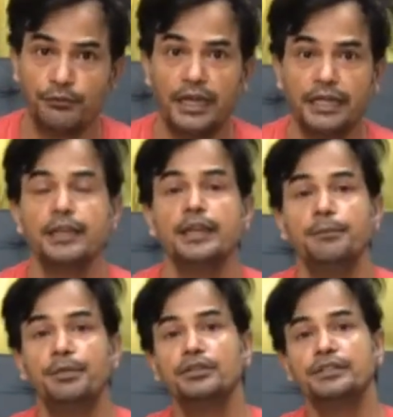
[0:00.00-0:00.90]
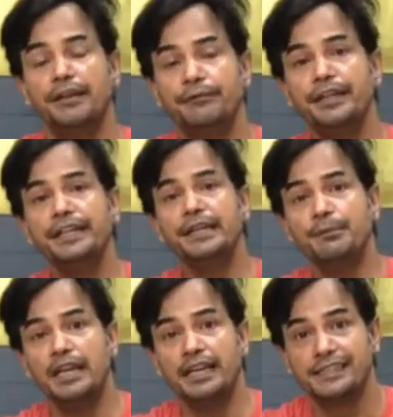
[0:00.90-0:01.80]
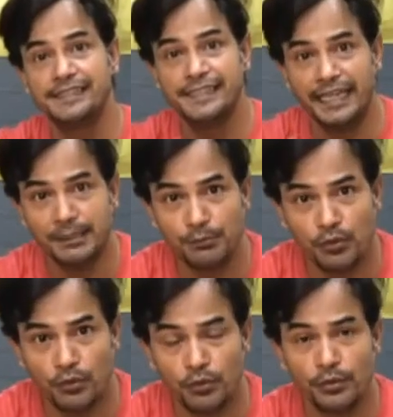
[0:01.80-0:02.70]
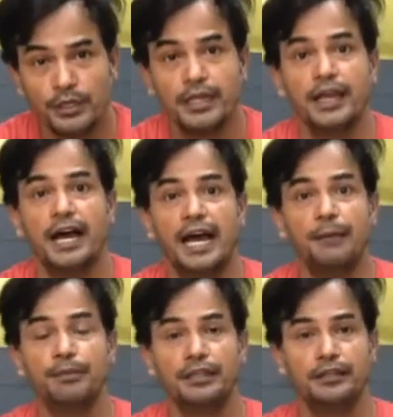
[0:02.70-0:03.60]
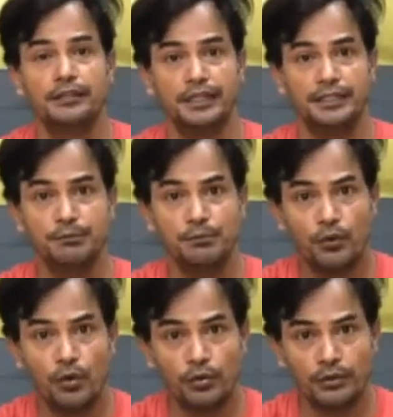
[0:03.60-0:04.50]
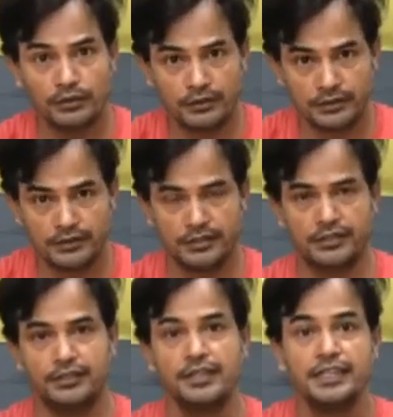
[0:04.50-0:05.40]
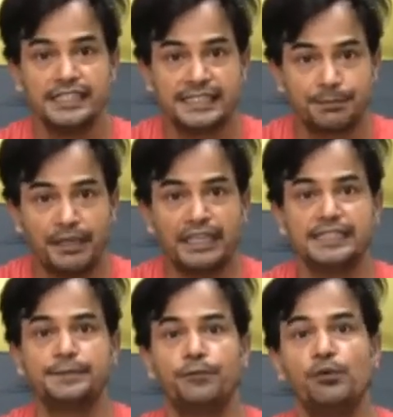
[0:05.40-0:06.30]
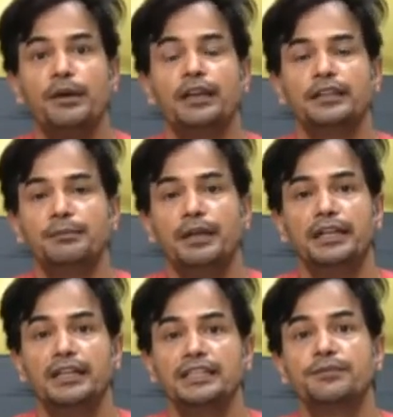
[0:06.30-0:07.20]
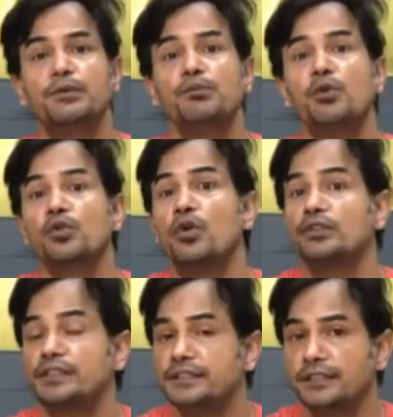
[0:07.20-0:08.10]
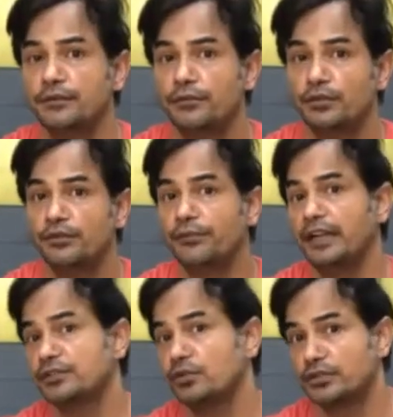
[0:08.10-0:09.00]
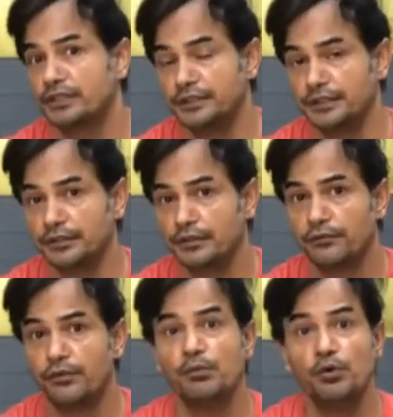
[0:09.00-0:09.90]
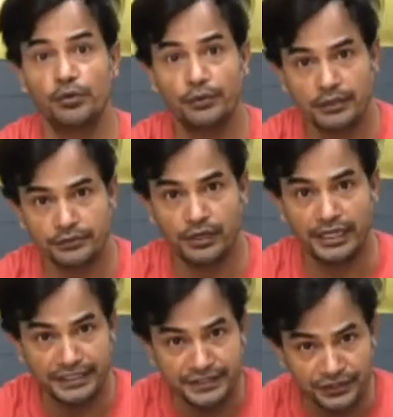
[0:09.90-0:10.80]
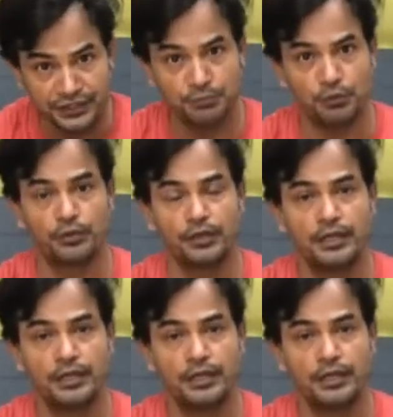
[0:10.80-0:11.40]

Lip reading: Why? Because every time I exhale more, I'm getting more space for in my lungs for more oxygen, for the fresh oxygen, for more, so I can stretch more.